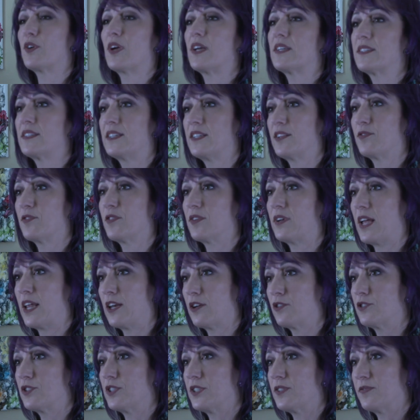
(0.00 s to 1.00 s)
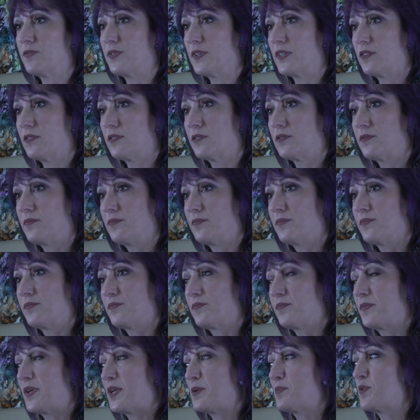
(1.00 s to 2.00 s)
has a different energy field.
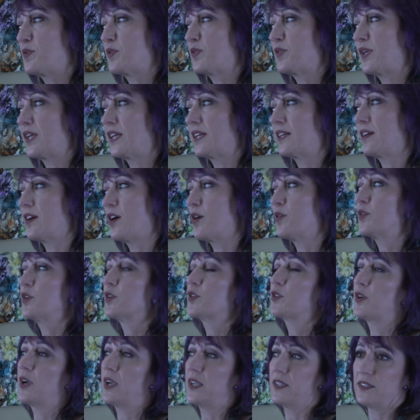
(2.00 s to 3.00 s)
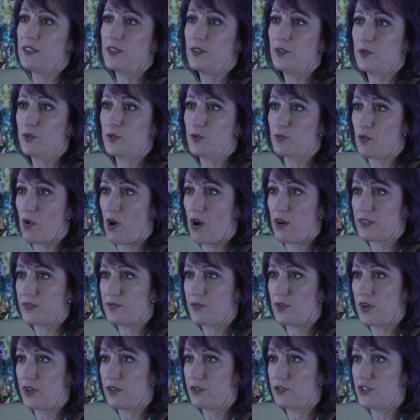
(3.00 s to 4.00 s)
People think, oh, you're crazy, you use rocks
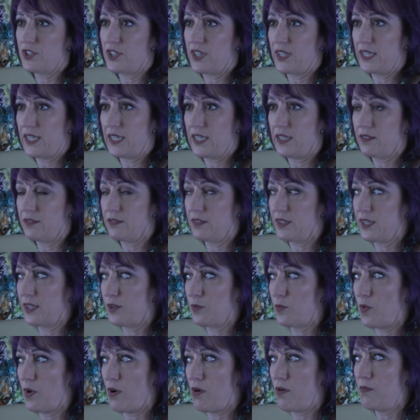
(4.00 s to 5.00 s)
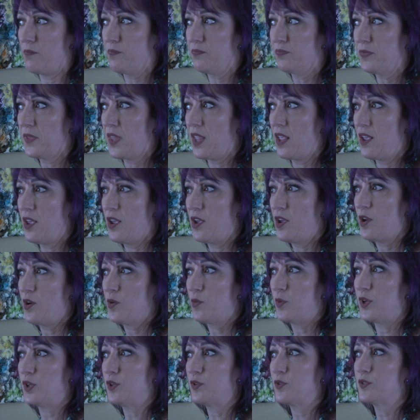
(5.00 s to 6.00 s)
for energy and healing. Well,
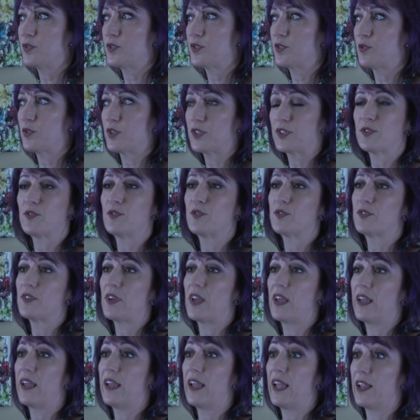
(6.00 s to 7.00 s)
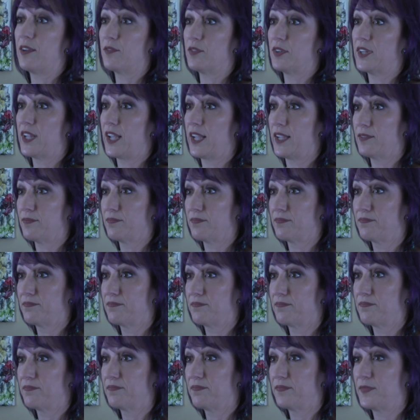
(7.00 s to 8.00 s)
we use crystals every day.
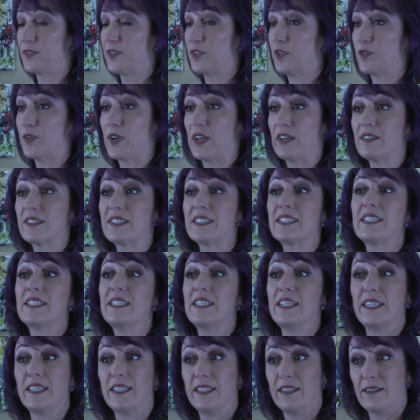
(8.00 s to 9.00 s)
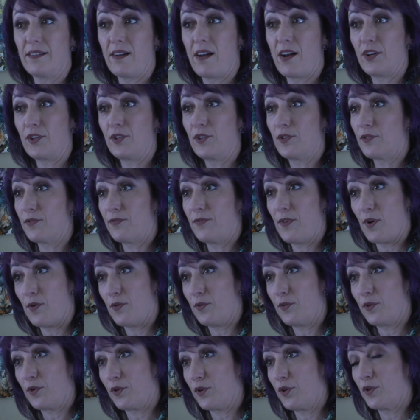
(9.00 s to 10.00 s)
Your LCD on your
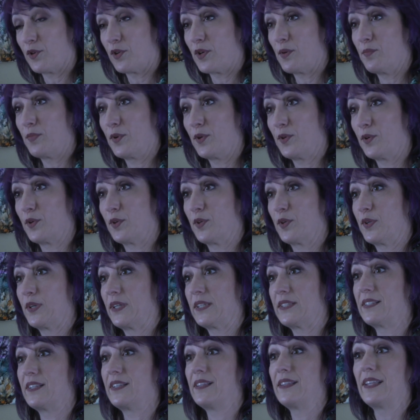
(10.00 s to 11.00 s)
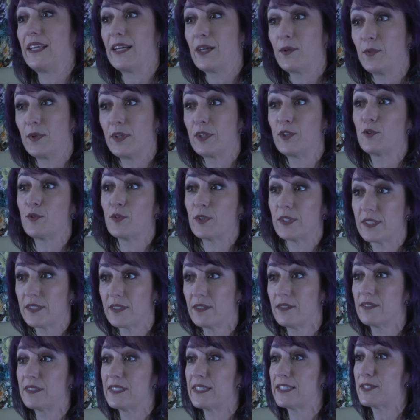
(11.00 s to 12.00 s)
phone or your computer is a liquid
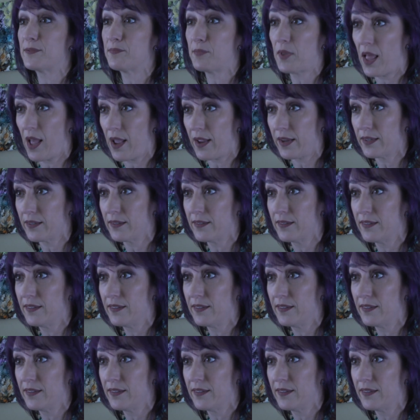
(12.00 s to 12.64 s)
crystal display.